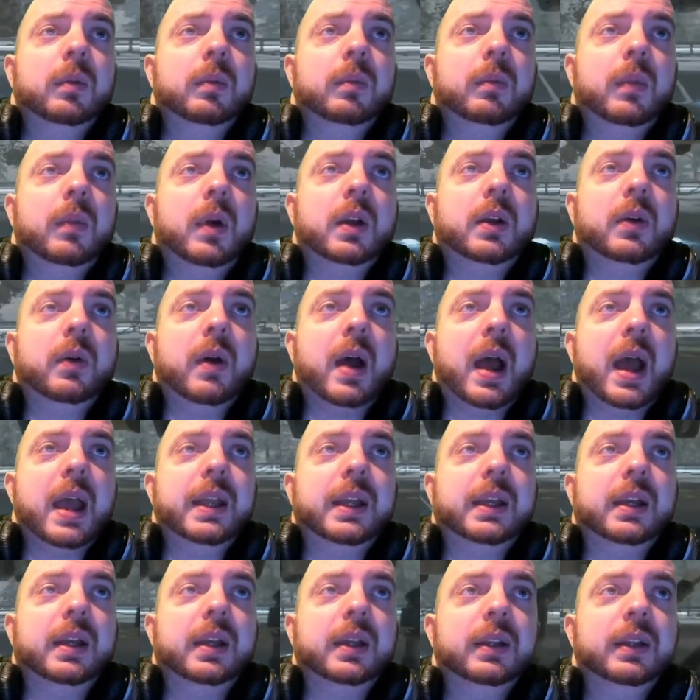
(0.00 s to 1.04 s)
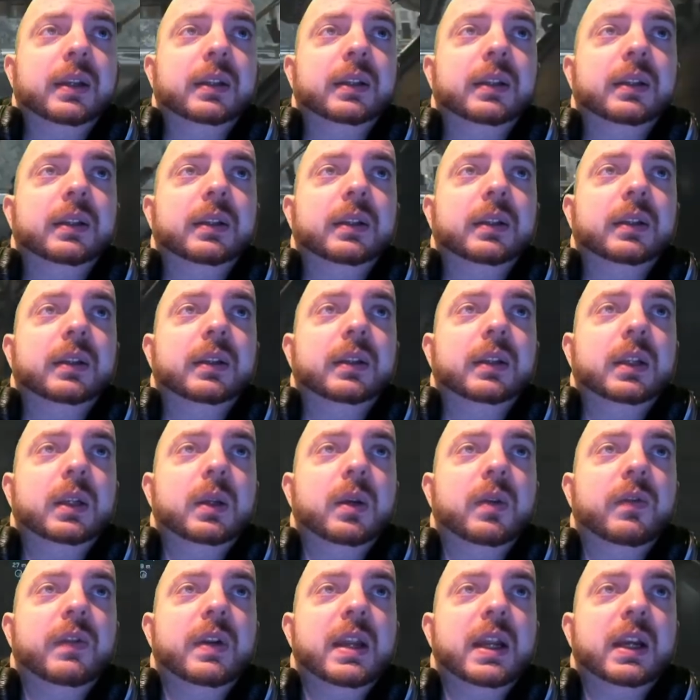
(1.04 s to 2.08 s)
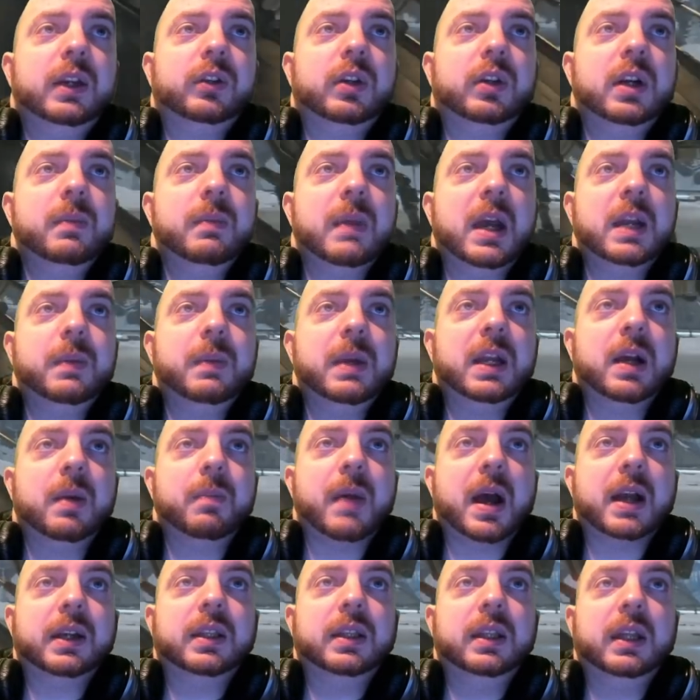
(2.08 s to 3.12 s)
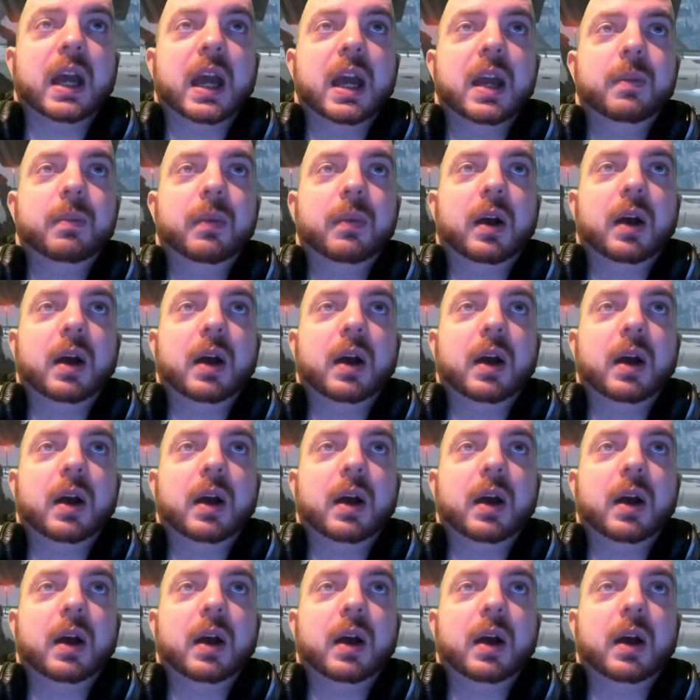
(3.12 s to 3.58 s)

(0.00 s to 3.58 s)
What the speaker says: Michael Ake, you have literally made me come back to the game.